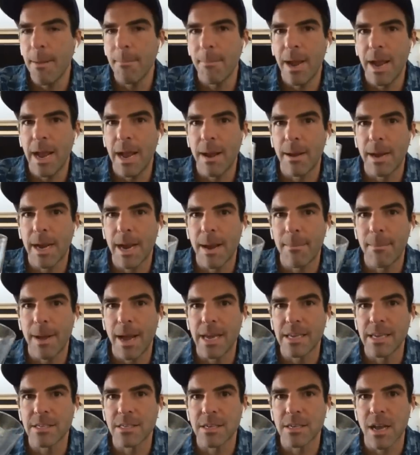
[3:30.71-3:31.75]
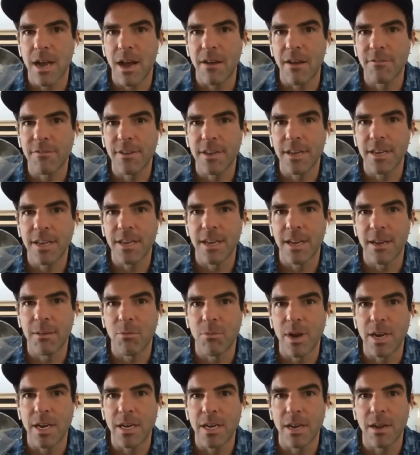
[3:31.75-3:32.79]
I got my iced coffee.
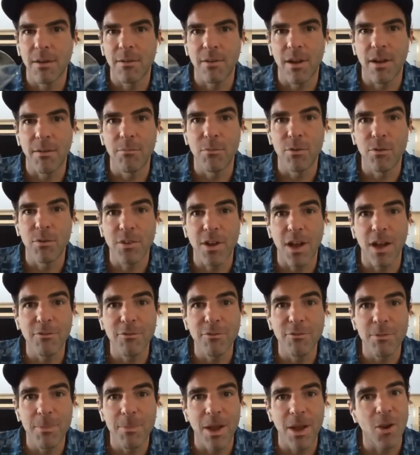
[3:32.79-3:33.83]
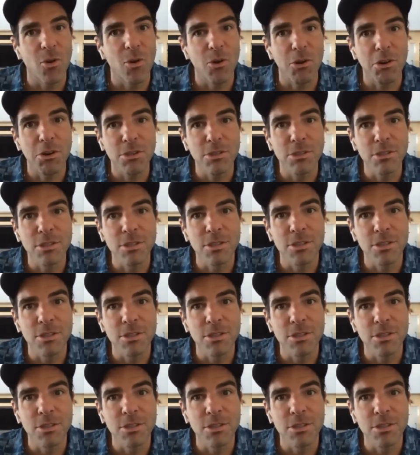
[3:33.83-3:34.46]
I'm ready. I moved on from my orange